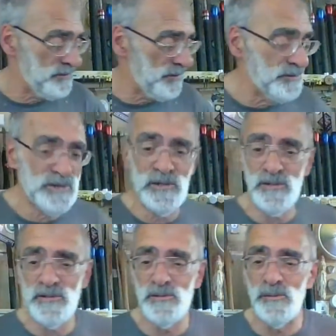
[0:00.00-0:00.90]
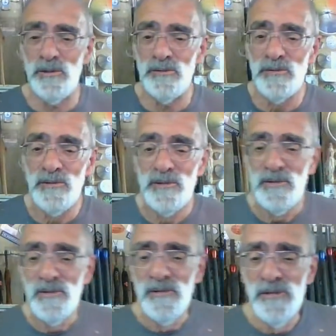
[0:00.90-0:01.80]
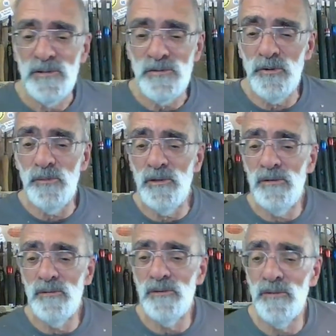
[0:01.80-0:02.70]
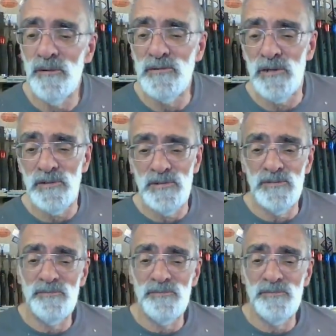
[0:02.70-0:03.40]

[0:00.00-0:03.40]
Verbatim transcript: I'm jealous as well. Extremely jealous.